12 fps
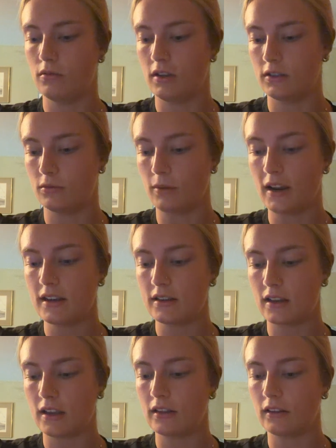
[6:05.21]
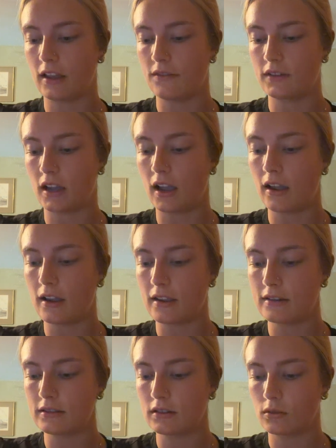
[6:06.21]
his right and left
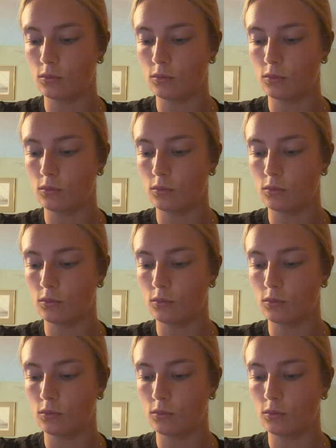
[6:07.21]
eyes,